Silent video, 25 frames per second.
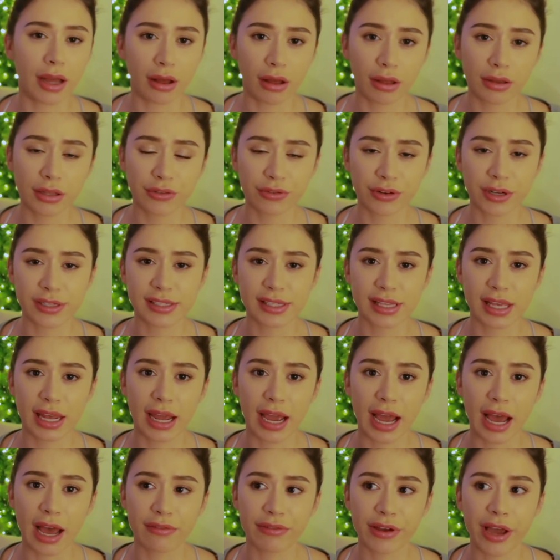all the friends that
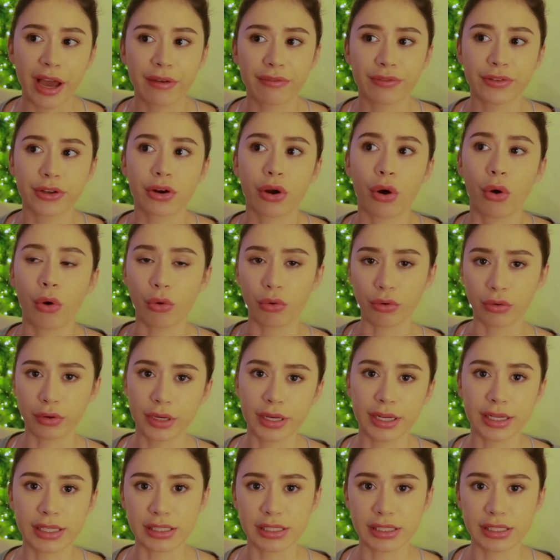I have their own